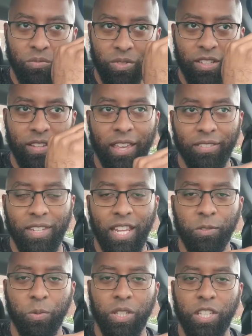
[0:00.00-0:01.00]
it has the
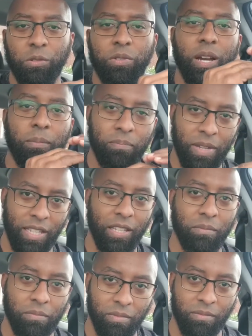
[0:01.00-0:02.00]
next one queued up, and
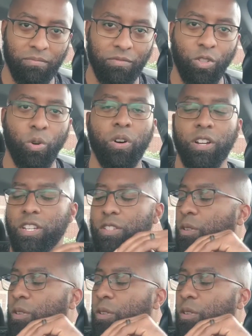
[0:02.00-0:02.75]
then so on and so